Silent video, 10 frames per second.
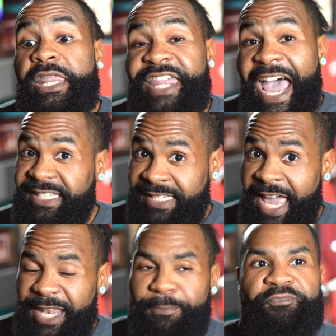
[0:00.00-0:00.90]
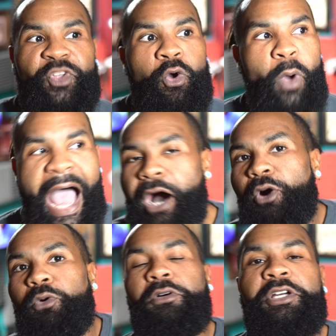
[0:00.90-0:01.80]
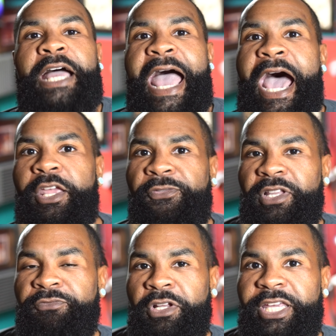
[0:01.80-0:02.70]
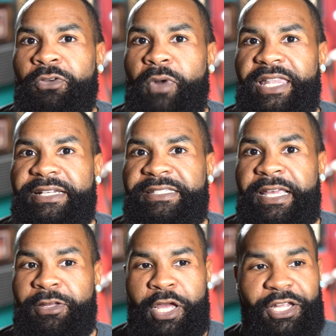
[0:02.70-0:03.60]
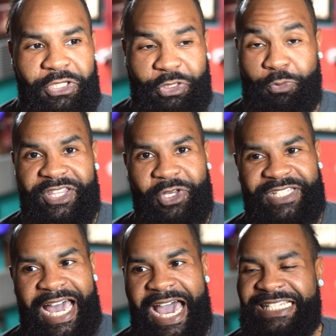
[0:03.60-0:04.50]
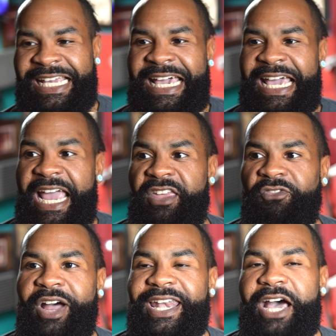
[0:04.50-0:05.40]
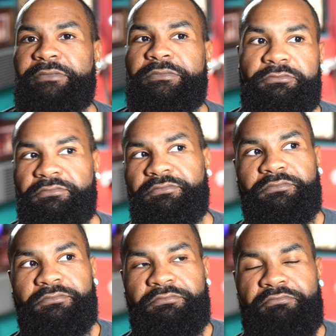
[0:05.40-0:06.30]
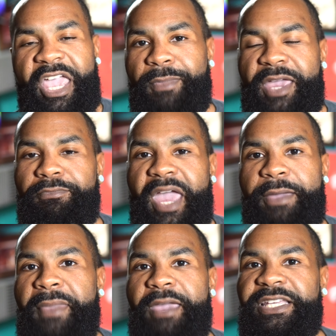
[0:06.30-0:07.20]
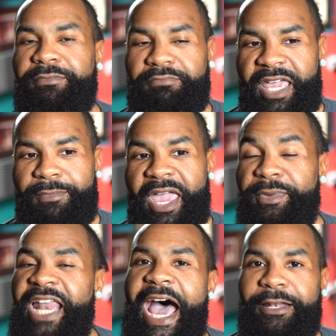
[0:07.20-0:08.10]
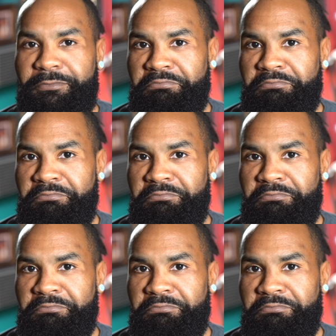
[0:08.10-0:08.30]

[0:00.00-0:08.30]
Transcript: That said, wow, how do you feel if you're Lincoln Riley to tweet those eyes and then find out maybe not?